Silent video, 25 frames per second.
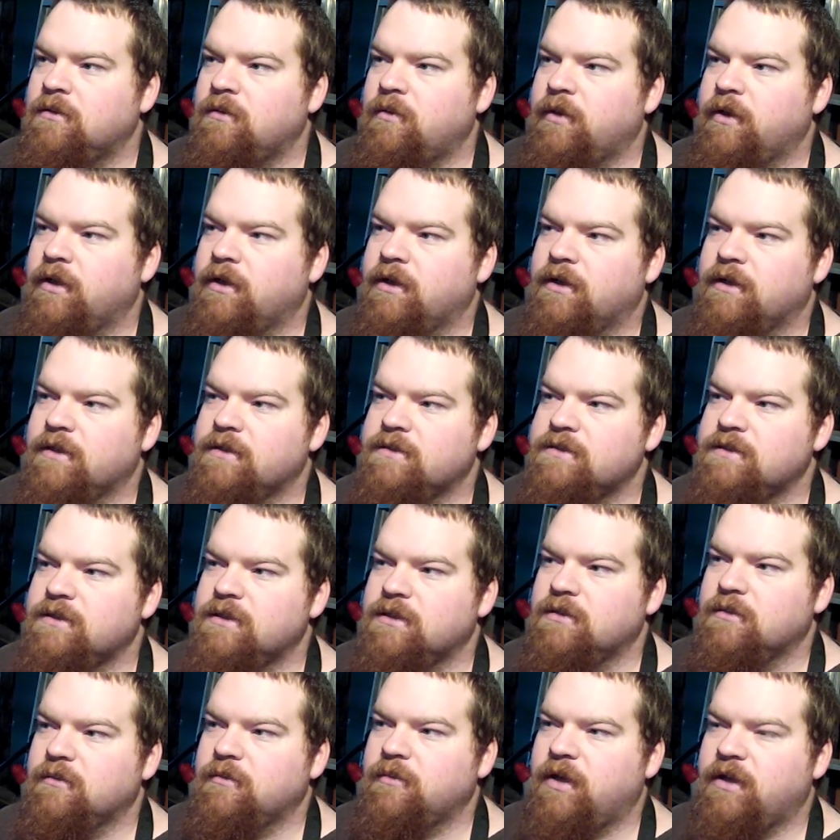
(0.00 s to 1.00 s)
where did I see
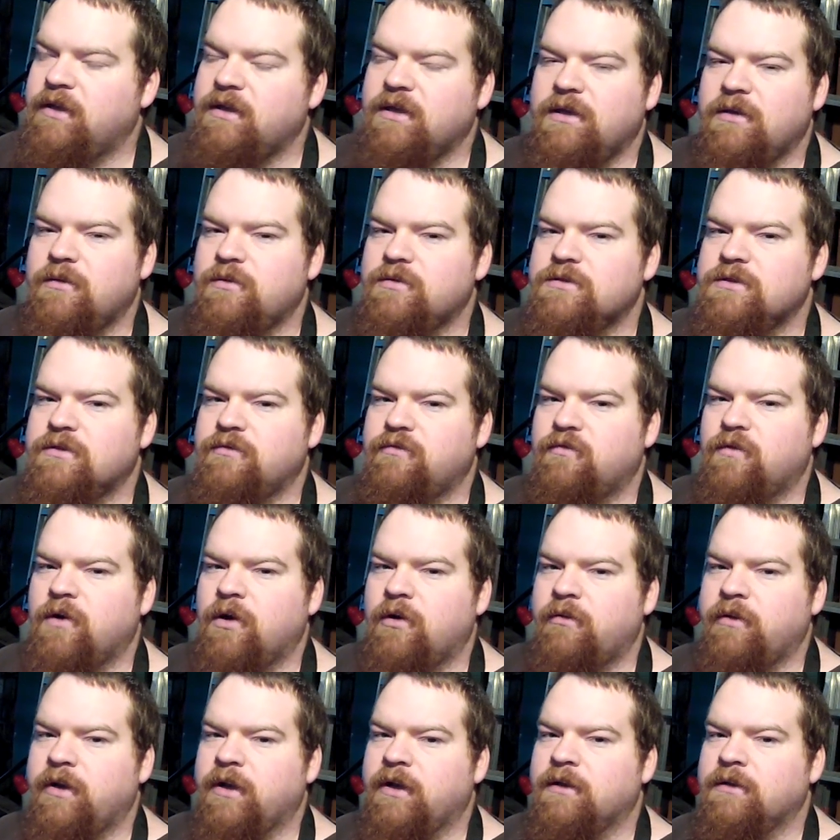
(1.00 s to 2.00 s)
them? I think it was in
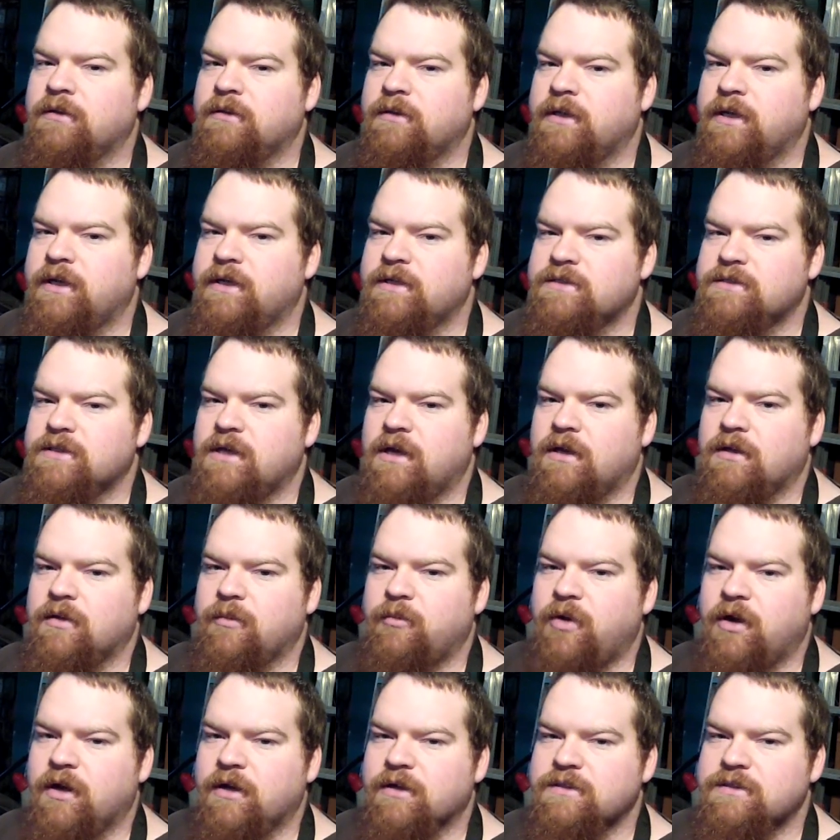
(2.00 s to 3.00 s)
Rona that I saw the
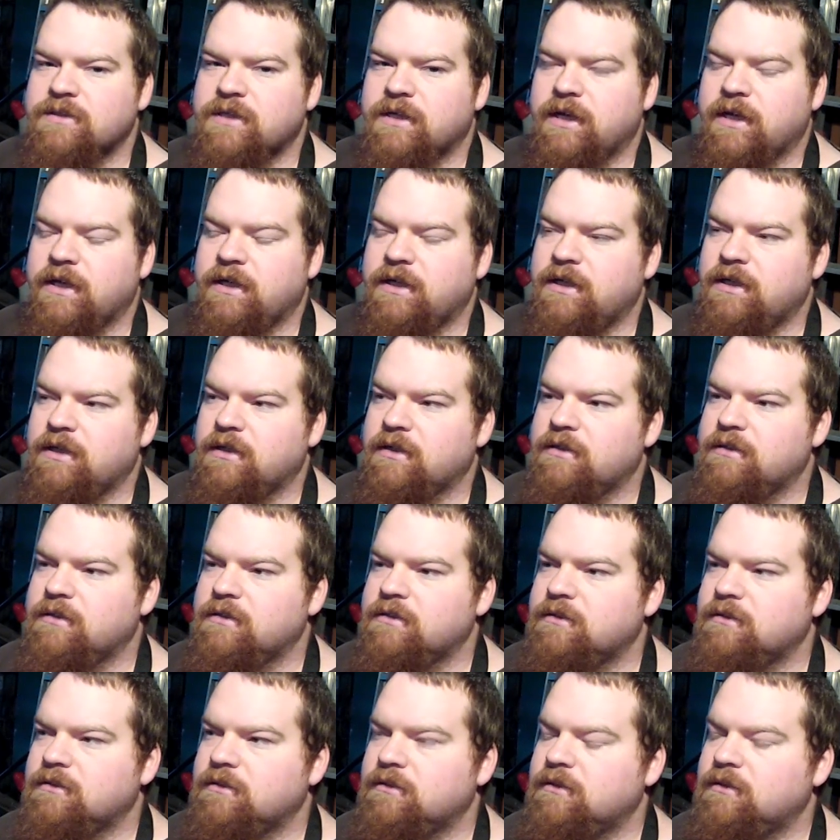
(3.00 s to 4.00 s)
parts that I needed.
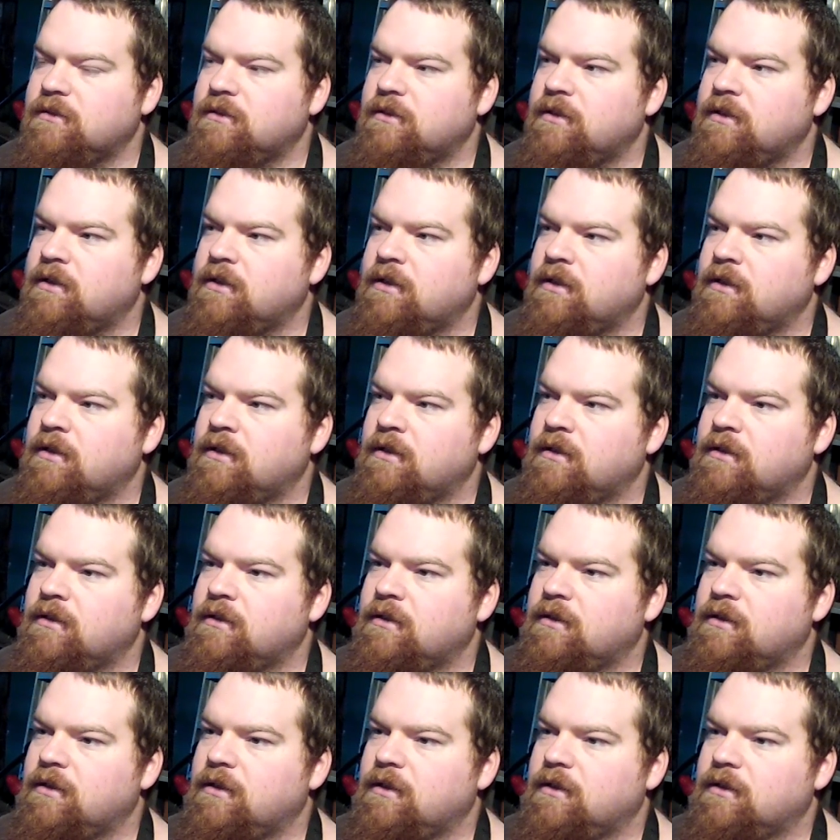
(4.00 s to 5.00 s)

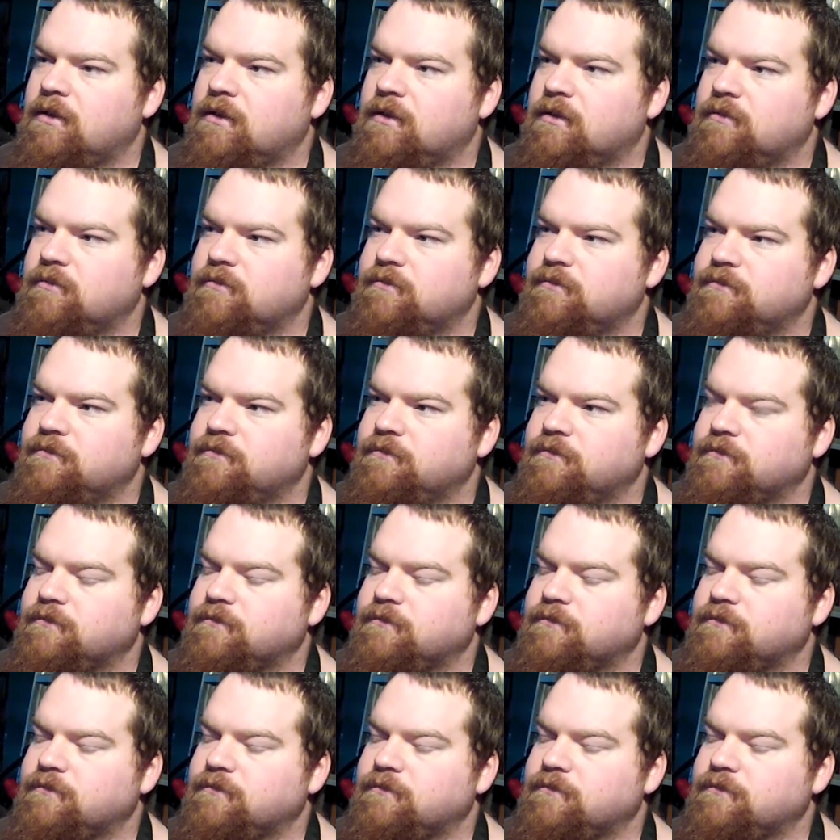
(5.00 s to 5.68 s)
Um,